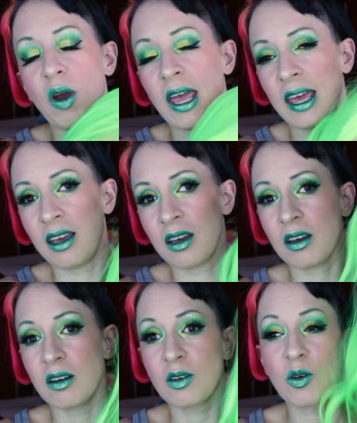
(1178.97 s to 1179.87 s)
wig.
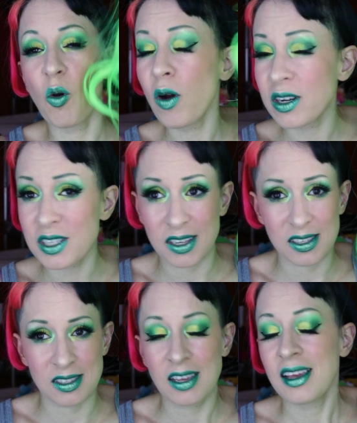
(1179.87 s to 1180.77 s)

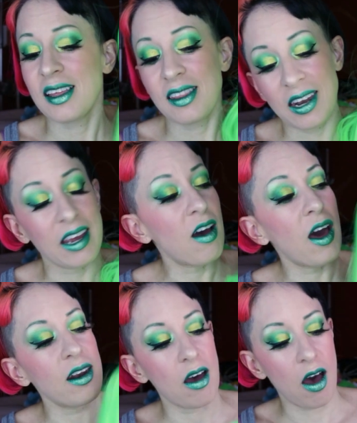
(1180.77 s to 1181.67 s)
Gorgeous that I
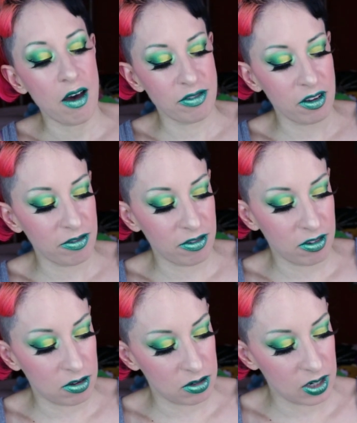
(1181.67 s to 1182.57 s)
got off of,
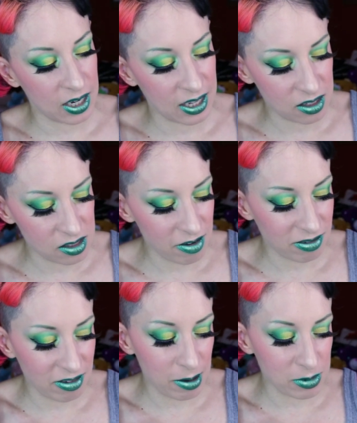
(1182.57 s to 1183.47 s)
did I get this
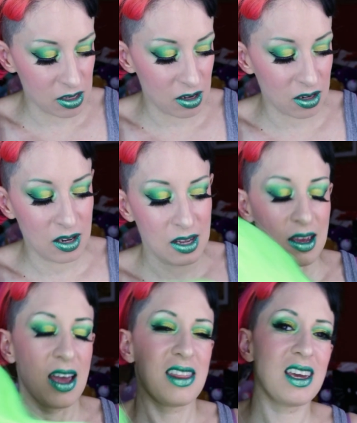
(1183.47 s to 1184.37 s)
off of Amazon?
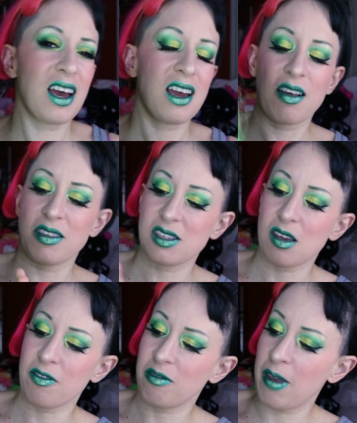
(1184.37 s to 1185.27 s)
I think I got this
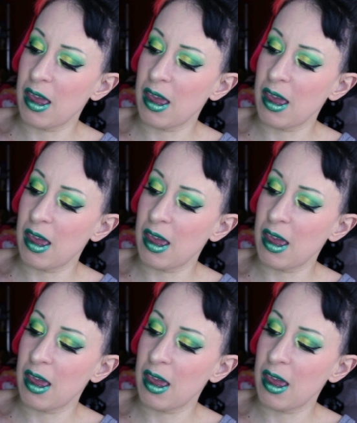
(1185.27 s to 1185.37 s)
off of